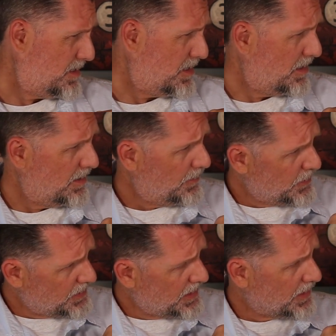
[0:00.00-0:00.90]

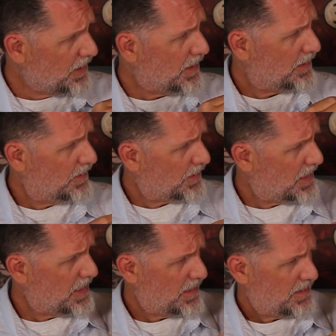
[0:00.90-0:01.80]
100% gone.
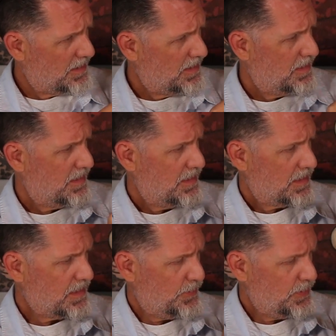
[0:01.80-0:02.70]
Okay.
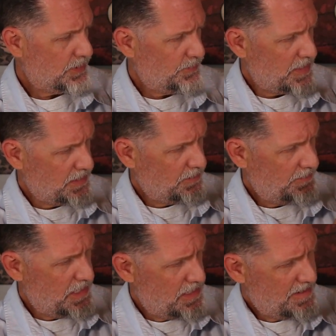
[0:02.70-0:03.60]
A couple little spots
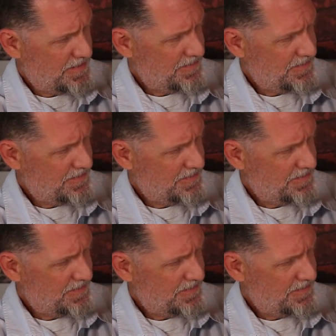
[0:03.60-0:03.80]
over here.